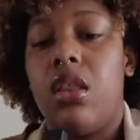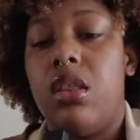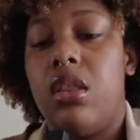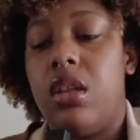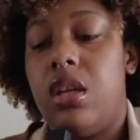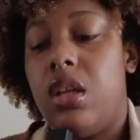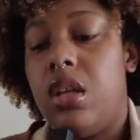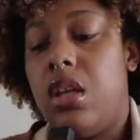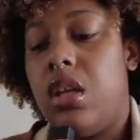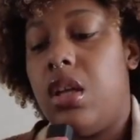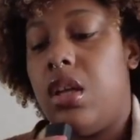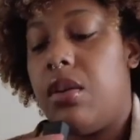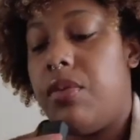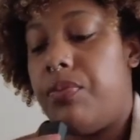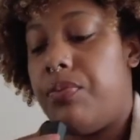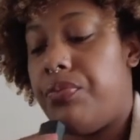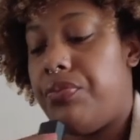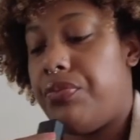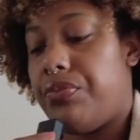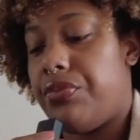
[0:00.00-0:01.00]
The
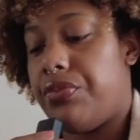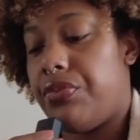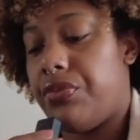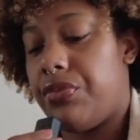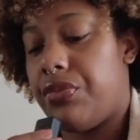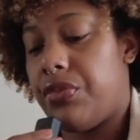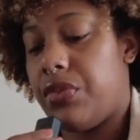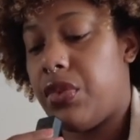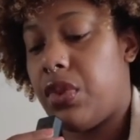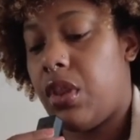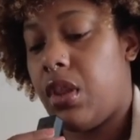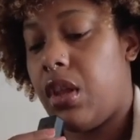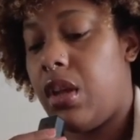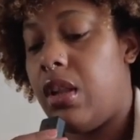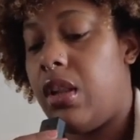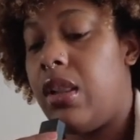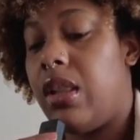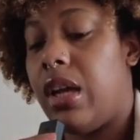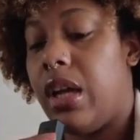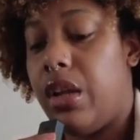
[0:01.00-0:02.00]

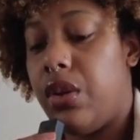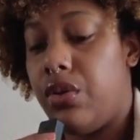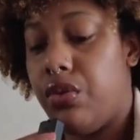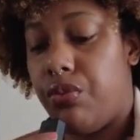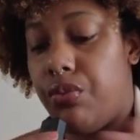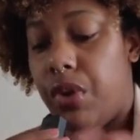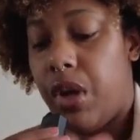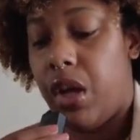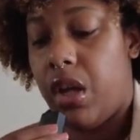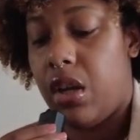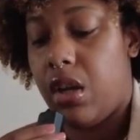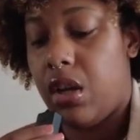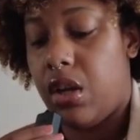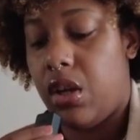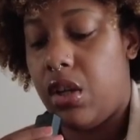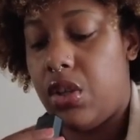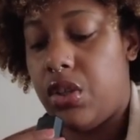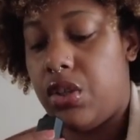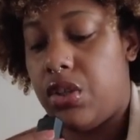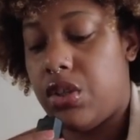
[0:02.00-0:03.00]
lighter red
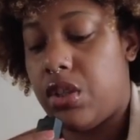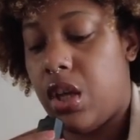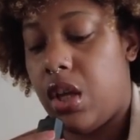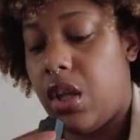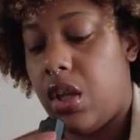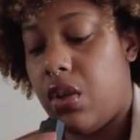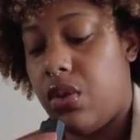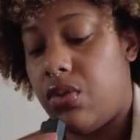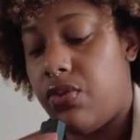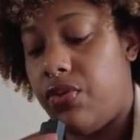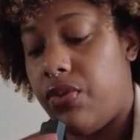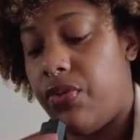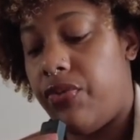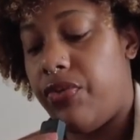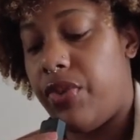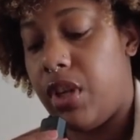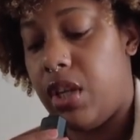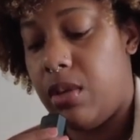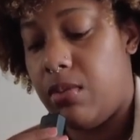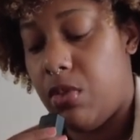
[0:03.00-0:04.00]
colors I use for
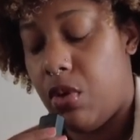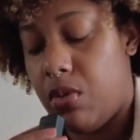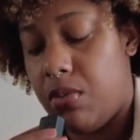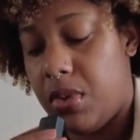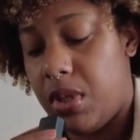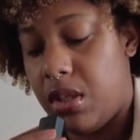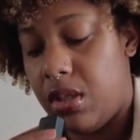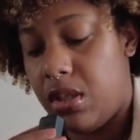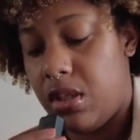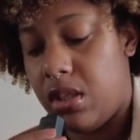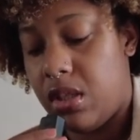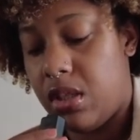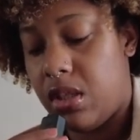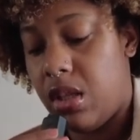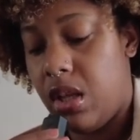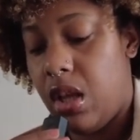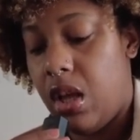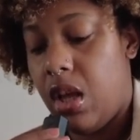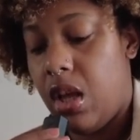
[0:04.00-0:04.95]
funny moments,